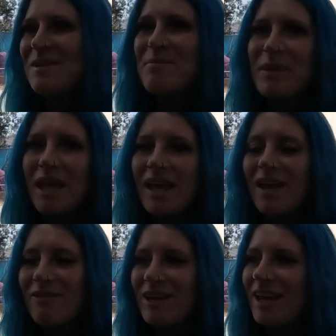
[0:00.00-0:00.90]
But yeah,
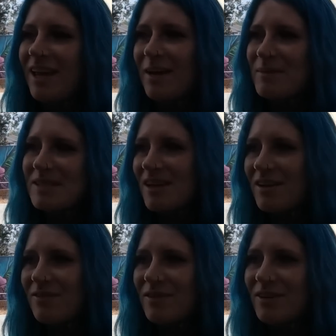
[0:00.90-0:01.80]
every year I'm a
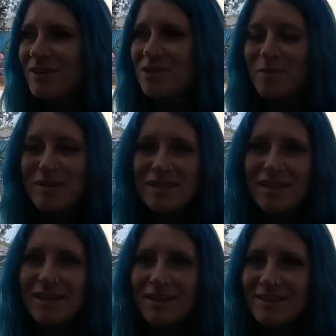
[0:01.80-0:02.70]
sucker for shopping
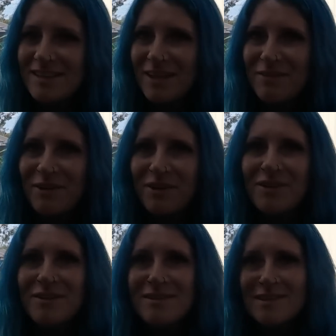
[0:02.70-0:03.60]
centre Santa photos.